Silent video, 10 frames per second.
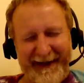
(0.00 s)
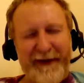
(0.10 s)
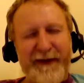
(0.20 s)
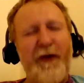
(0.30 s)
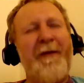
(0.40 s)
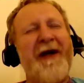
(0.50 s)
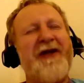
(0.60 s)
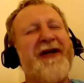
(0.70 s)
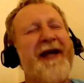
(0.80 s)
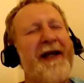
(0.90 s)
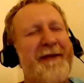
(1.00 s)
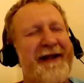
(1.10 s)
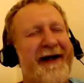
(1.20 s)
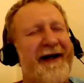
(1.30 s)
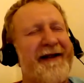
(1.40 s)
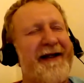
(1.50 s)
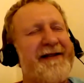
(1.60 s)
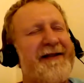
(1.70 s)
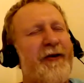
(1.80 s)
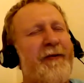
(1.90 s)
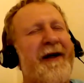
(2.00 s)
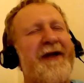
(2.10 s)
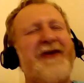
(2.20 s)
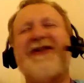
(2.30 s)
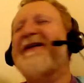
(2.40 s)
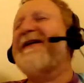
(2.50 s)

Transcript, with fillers: So much can be done and so much